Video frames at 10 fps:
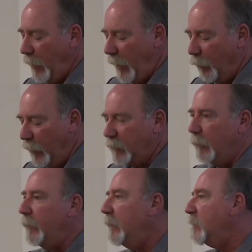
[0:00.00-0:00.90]
And I want
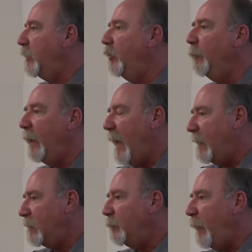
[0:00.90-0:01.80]
something that's a humic
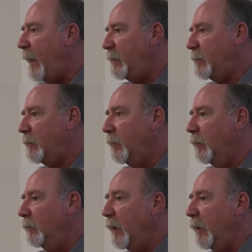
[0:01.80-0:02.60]
acid base